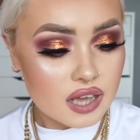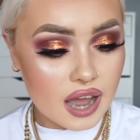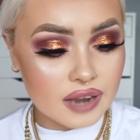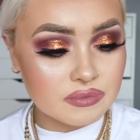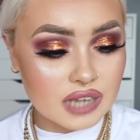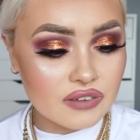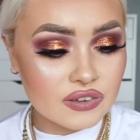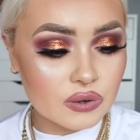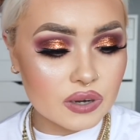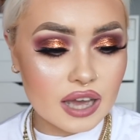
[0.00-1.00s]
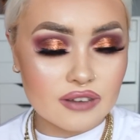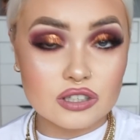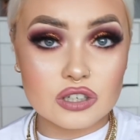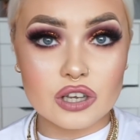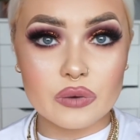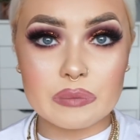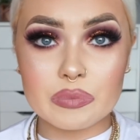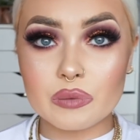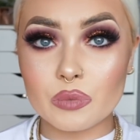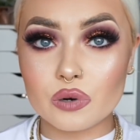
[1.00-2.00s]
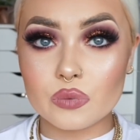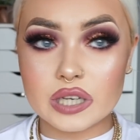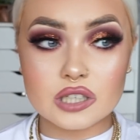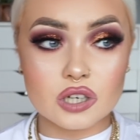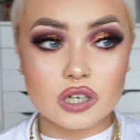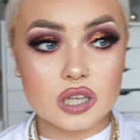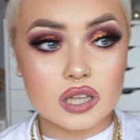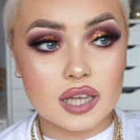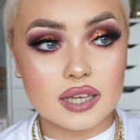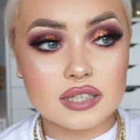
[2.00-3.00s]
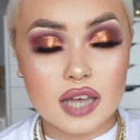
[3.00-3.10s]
I'm definitely going to have to do a wee bit more research on this,